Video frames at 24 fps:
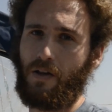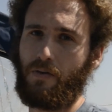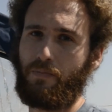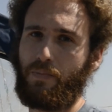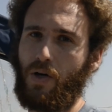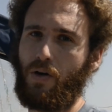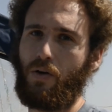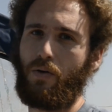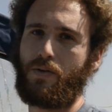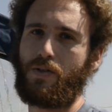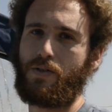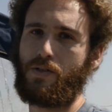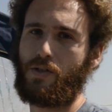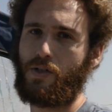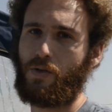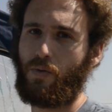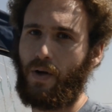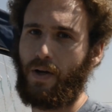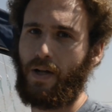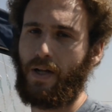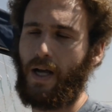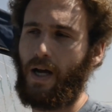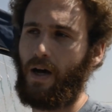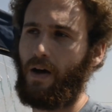on the boat, which is a
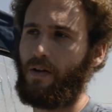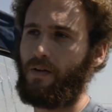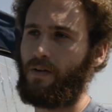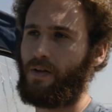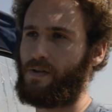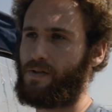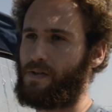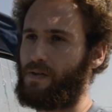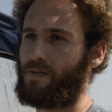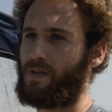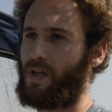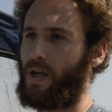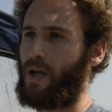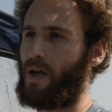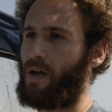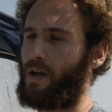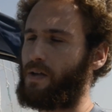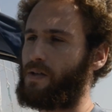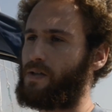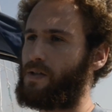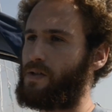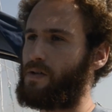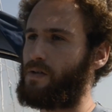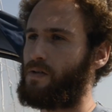20-gallon diesel
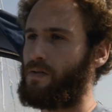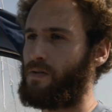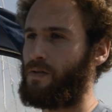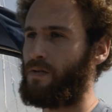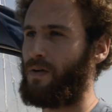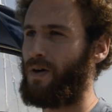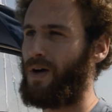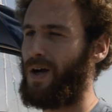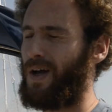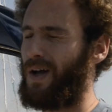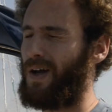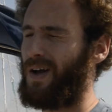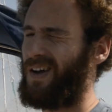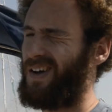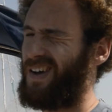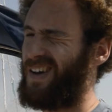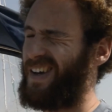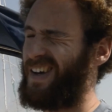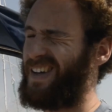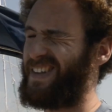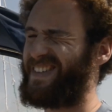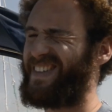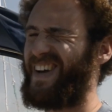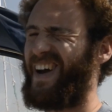tank, to
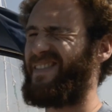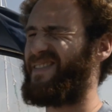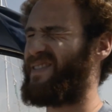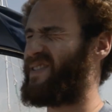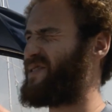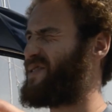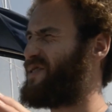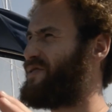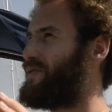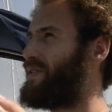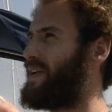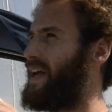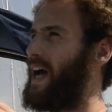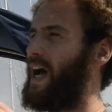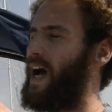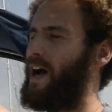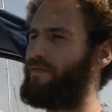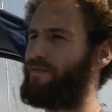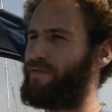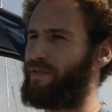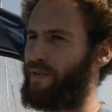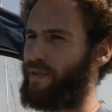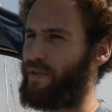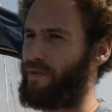it's either a
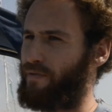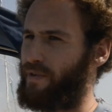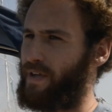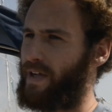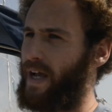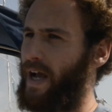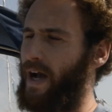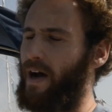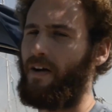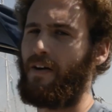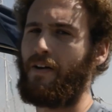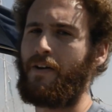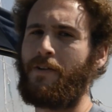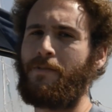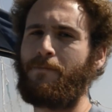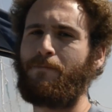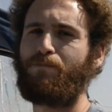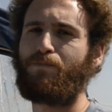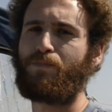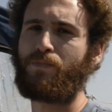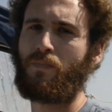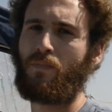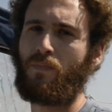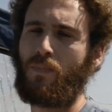2.5 or 3-gallon
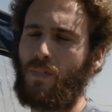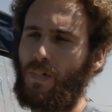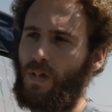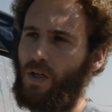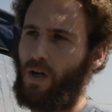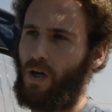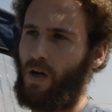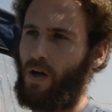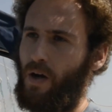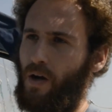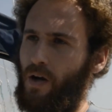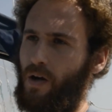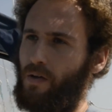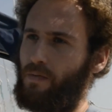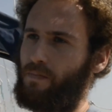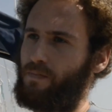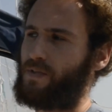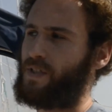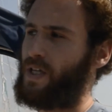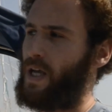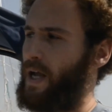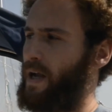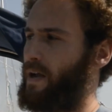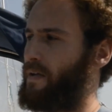
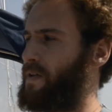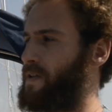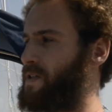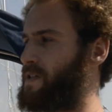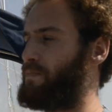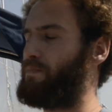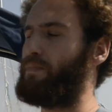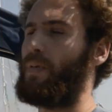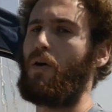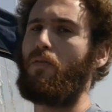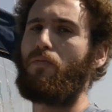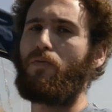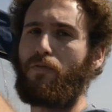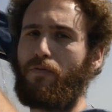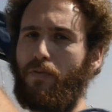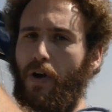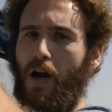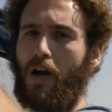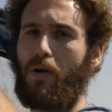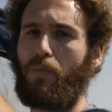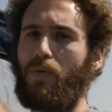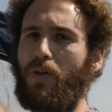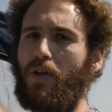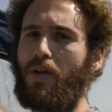tank that's above the
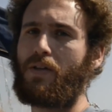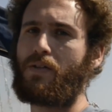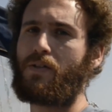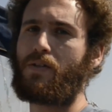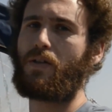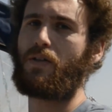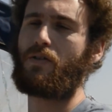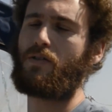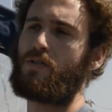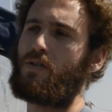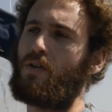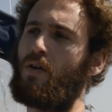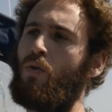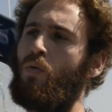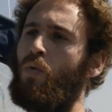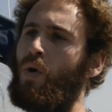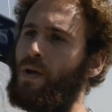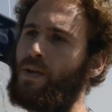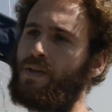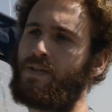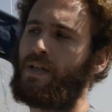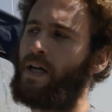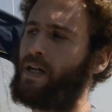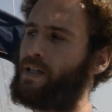fireplace. And so
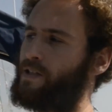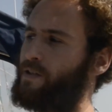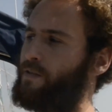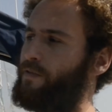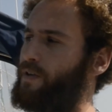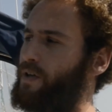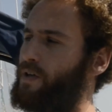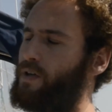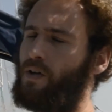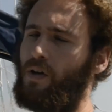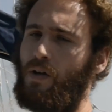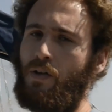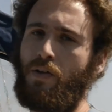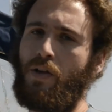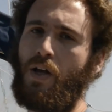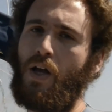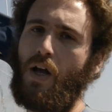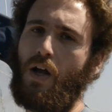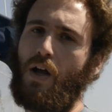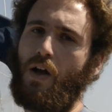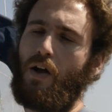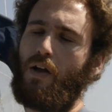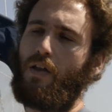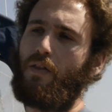once that's filled,
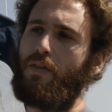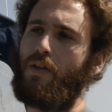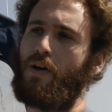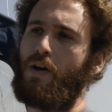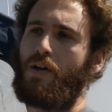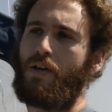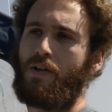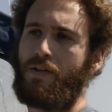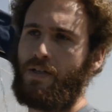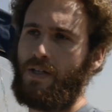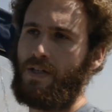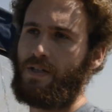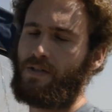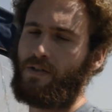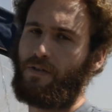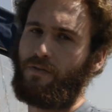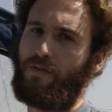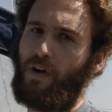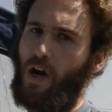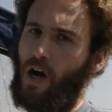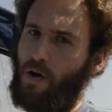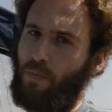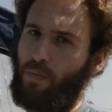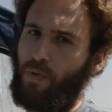the diesel
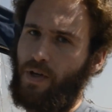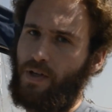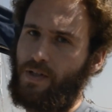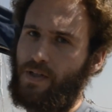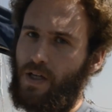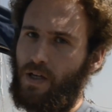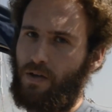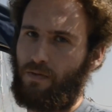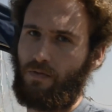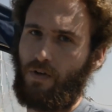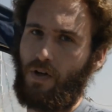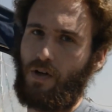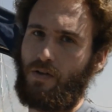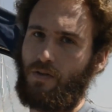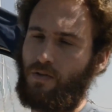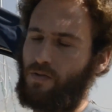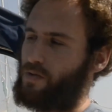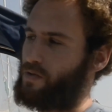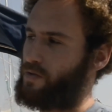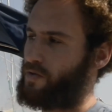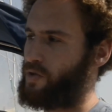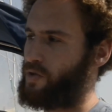fireplace can run